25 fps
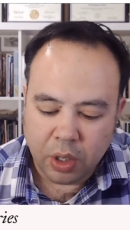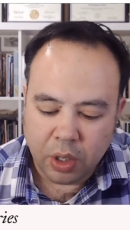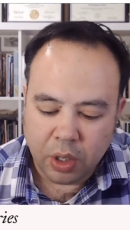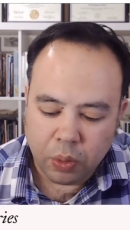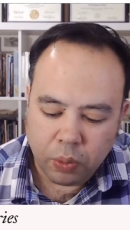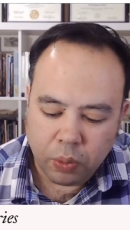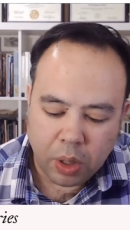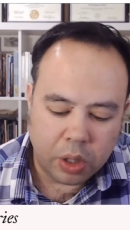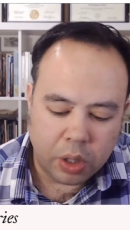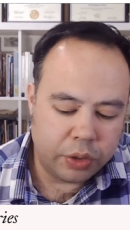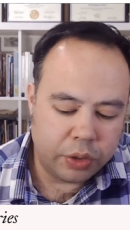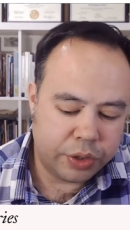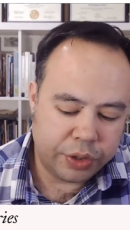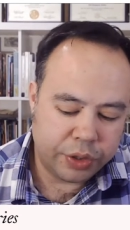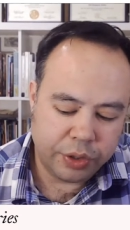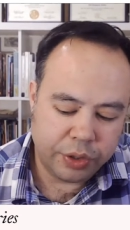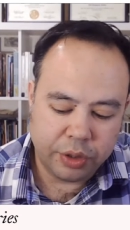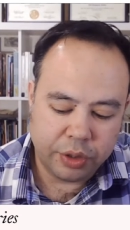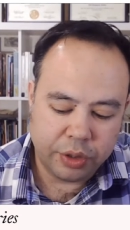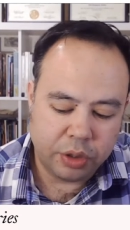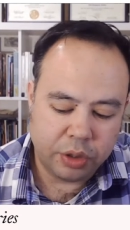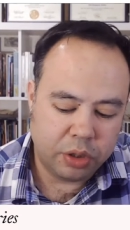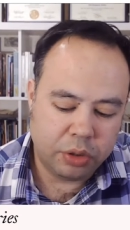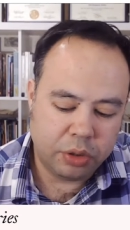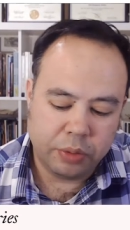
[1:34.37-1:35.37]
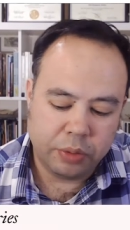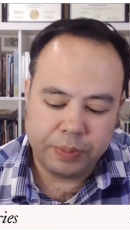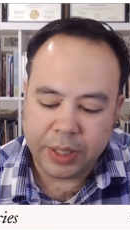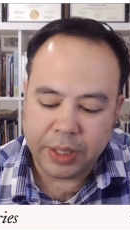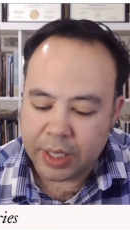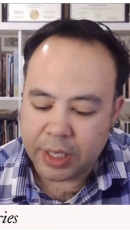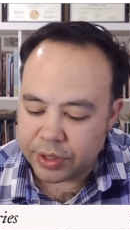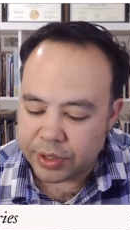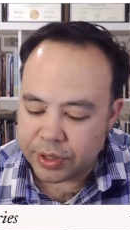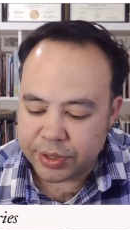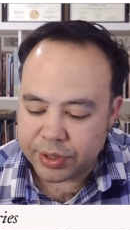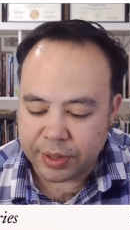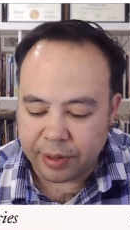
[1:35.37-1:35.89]
Woe to you
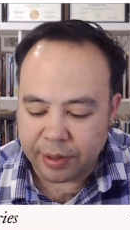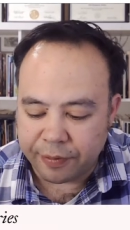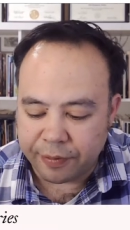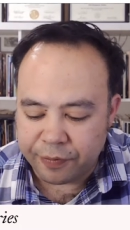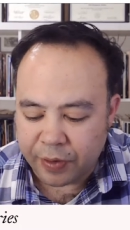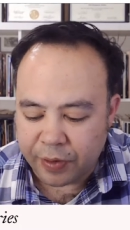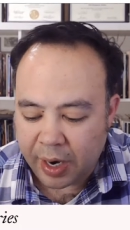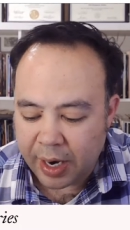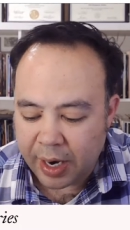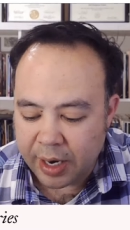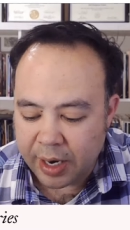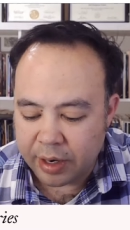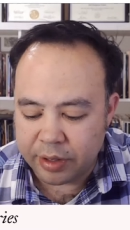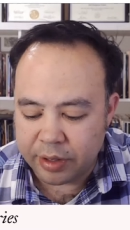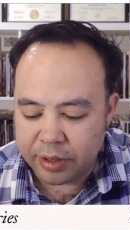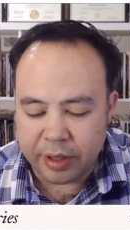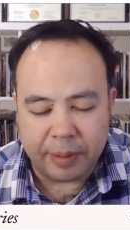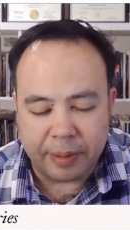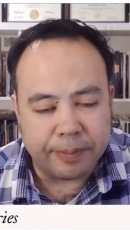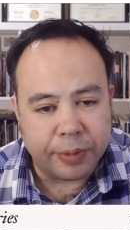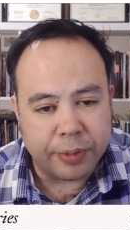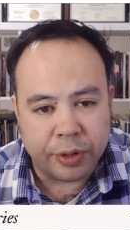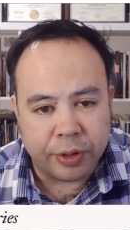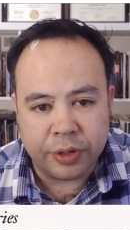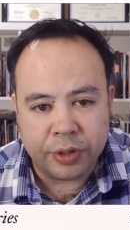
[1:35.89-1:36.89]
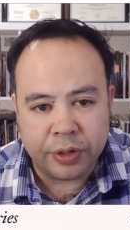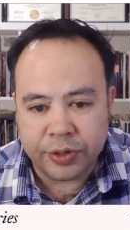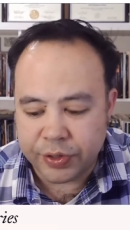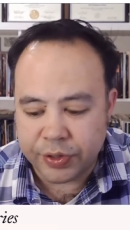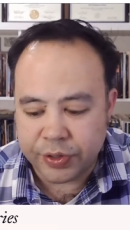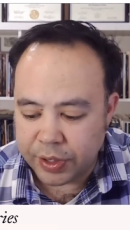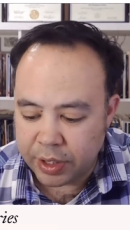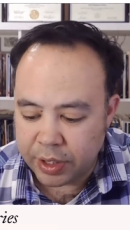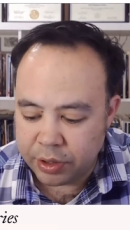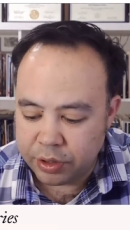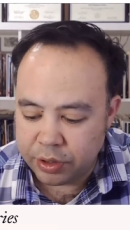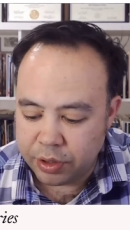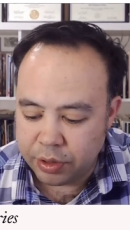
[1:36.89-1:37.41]
because of the fire that burns
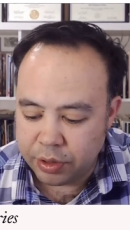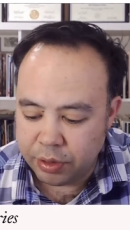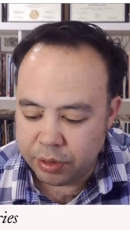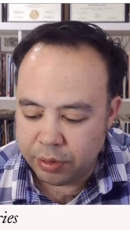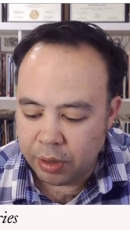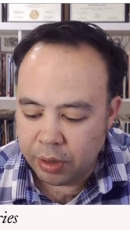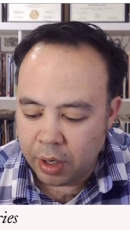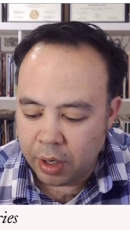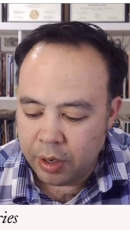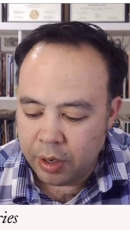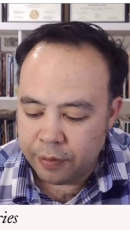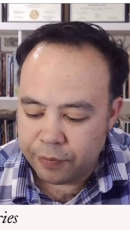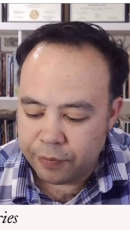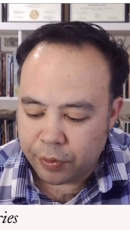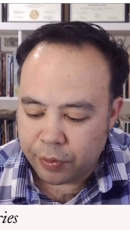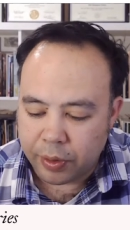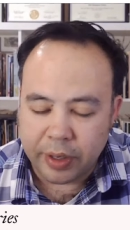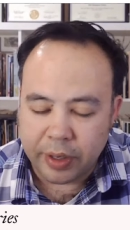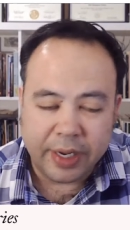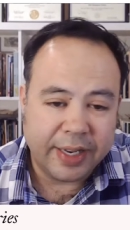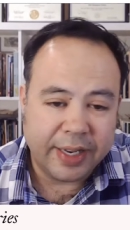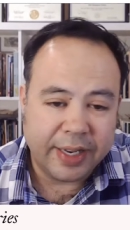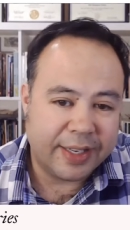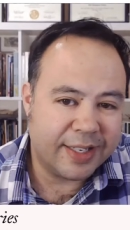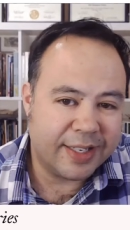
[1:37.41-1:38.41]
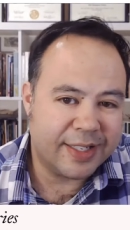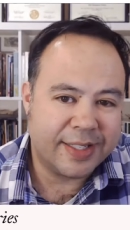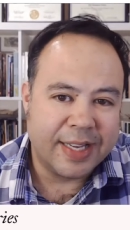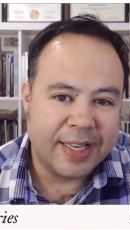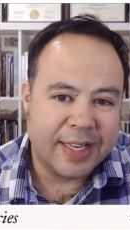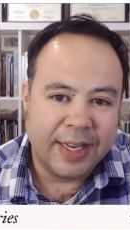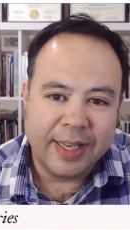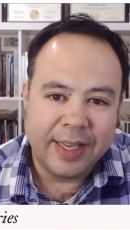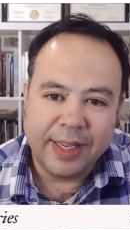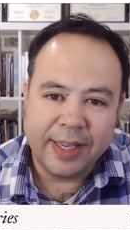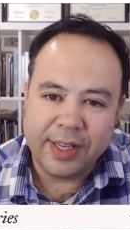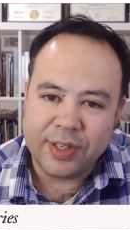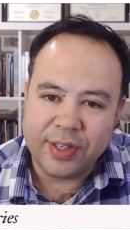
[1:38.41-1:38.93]
in you, for it is
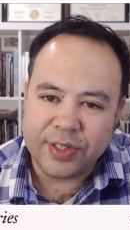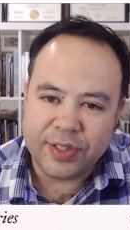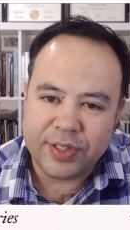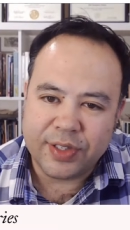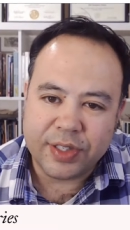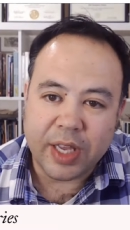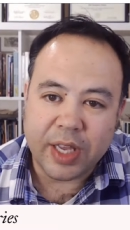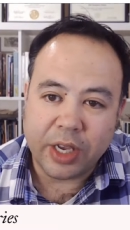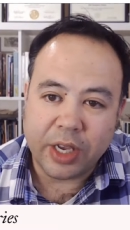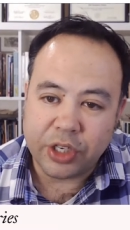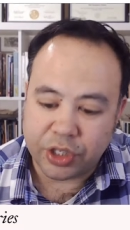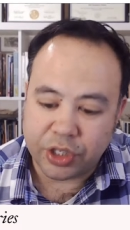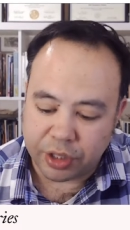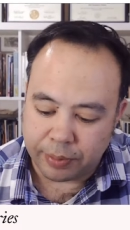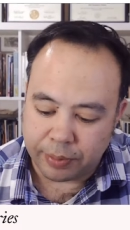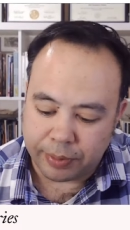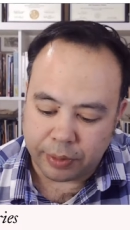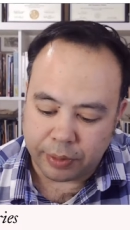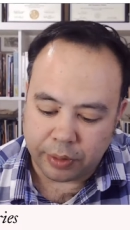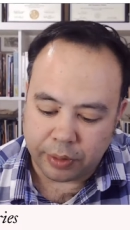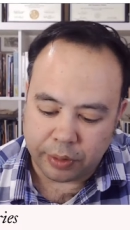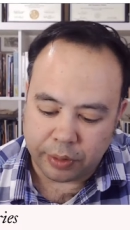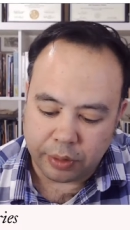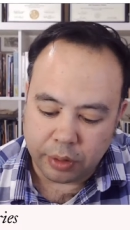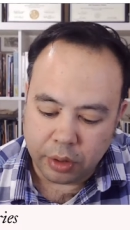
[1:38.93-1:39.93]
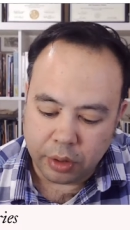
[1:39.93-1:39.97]
insatiable.